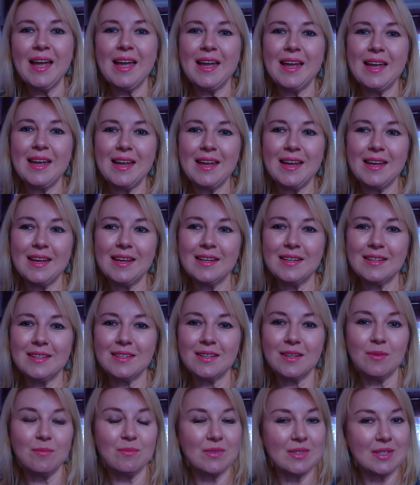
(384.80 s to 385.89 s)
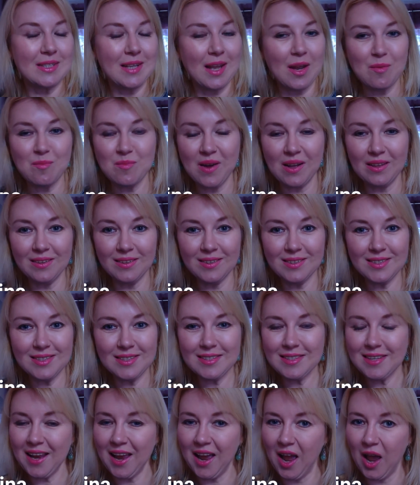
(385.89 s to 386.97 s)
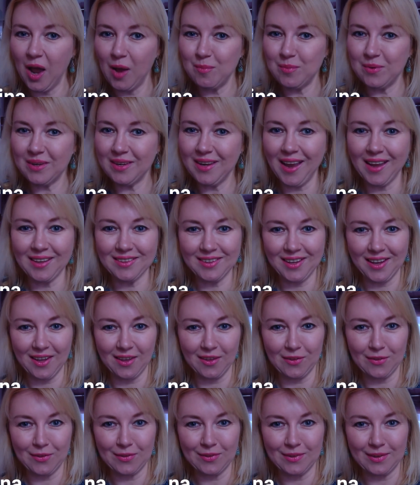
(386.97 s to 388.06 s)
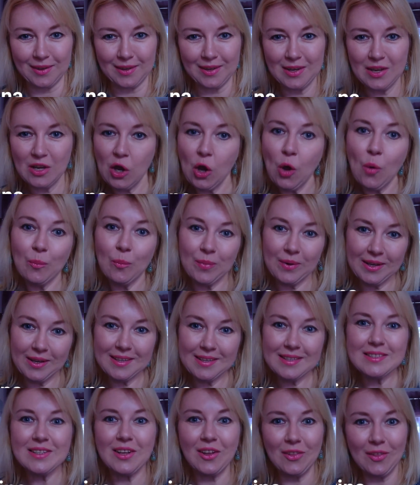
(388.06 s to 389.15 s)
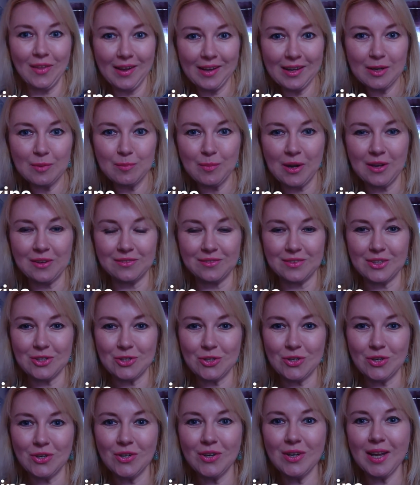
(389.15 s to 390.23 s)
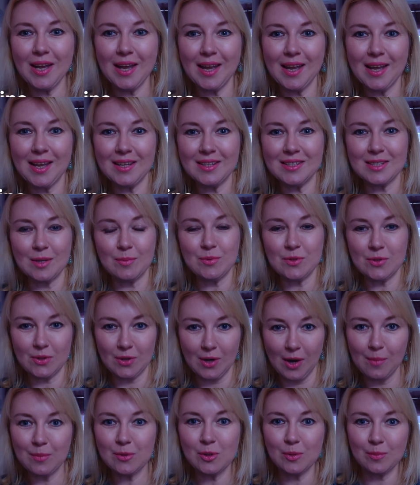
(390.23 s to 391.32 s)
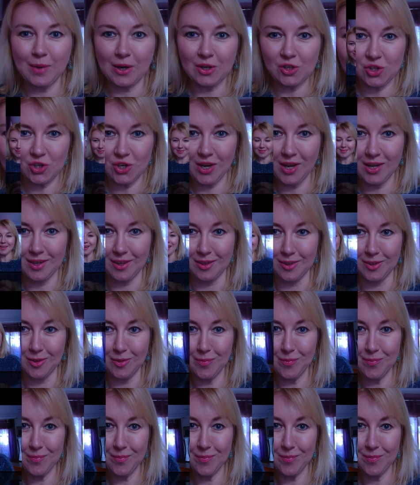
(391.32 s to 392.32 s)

and stay balanced, happy and healthy. Please like my video and subscribe to my channel.